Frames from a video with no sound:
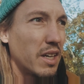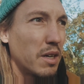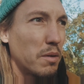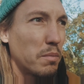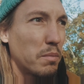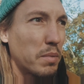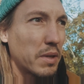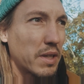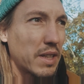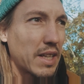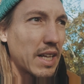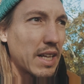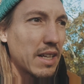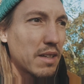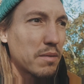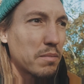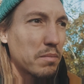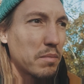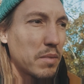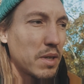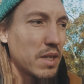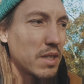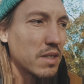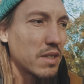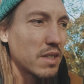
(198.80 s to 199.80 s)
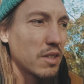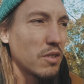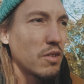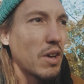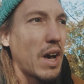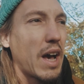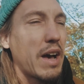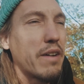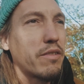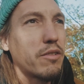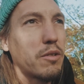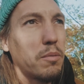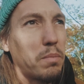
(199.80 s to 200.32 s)
But that means that you
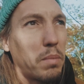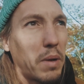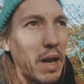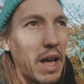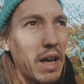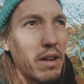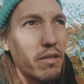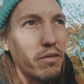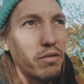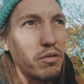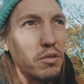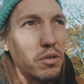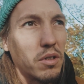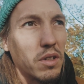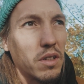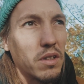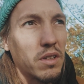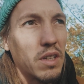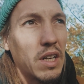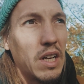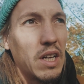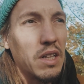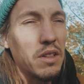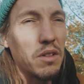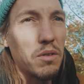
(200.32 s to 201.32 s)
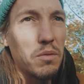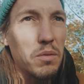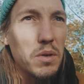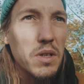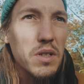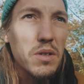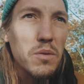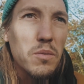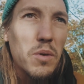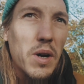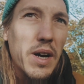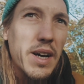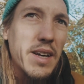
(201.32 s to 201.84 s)
have to plan for it. The
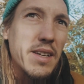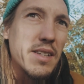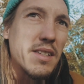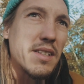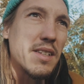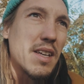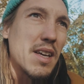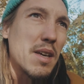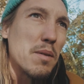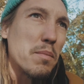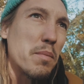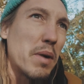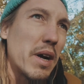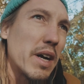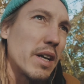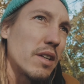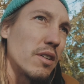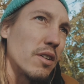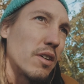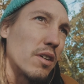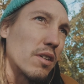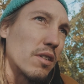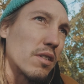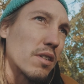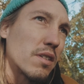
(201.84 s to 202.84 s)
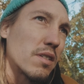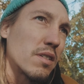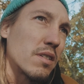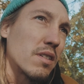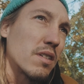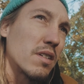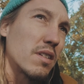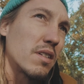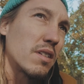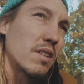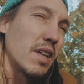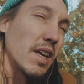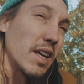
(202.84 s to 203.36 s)
reason why I say my
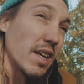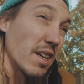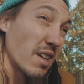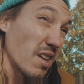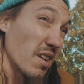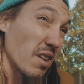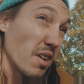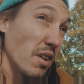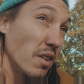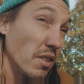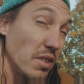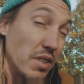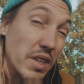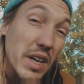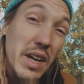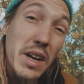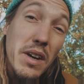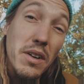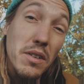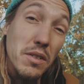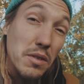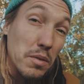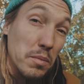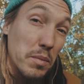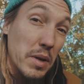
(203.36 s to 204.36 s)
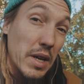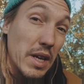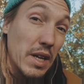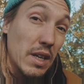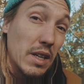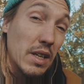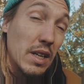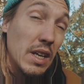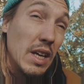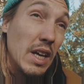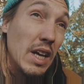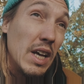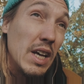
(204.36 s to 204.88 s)
docs take a year to
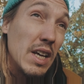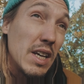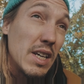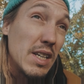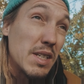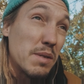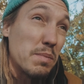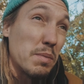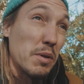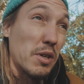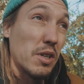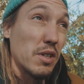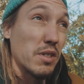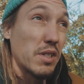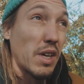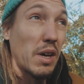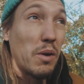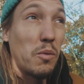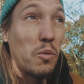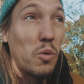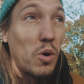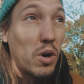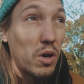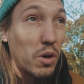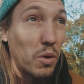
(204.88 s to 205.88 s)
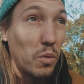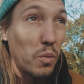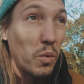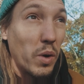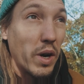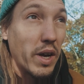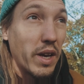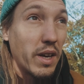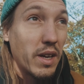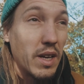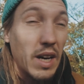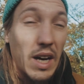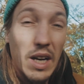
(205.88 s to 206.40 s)
make is because I walk
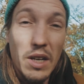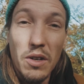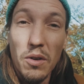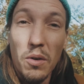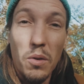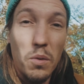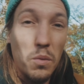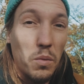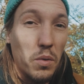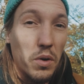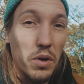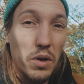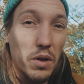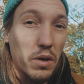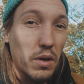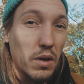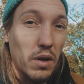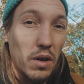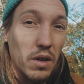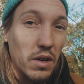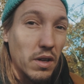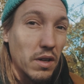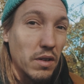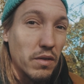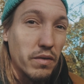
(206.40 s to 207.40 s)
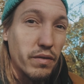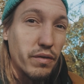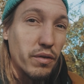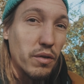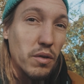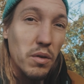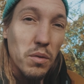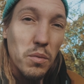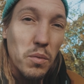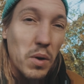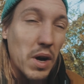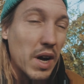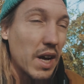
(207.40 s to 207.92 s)
away. I don't work on it for
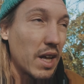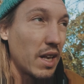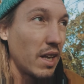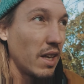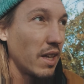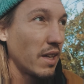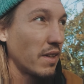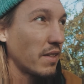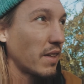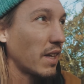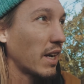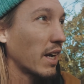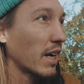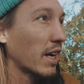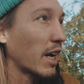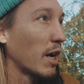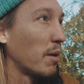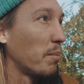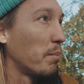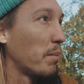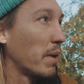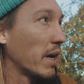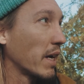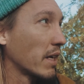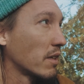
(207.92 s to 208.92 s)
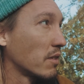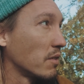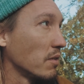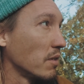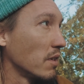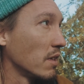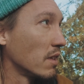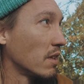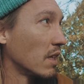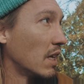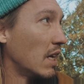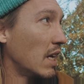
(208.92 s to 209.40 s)
a while and then I come back to it.